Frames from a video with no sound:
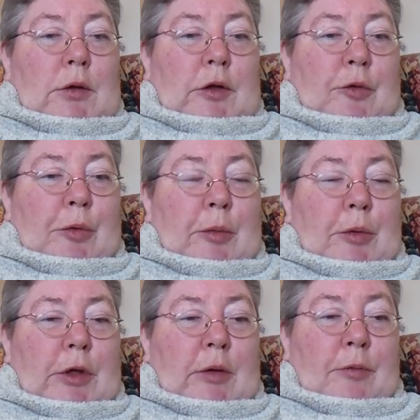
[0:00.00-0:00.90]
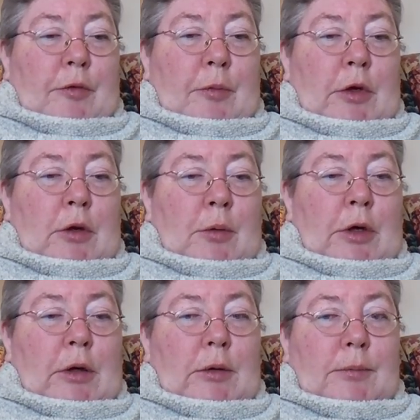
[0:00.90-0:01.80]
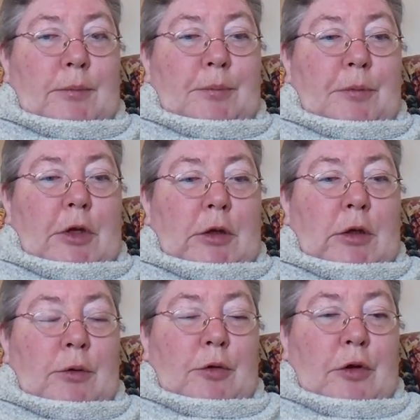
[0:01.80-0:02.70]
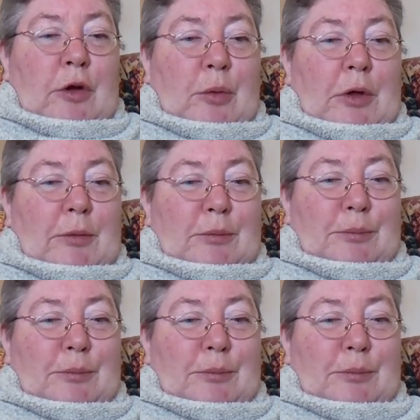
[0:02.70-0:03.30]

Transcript: These people come from nowhere and go to nowhere.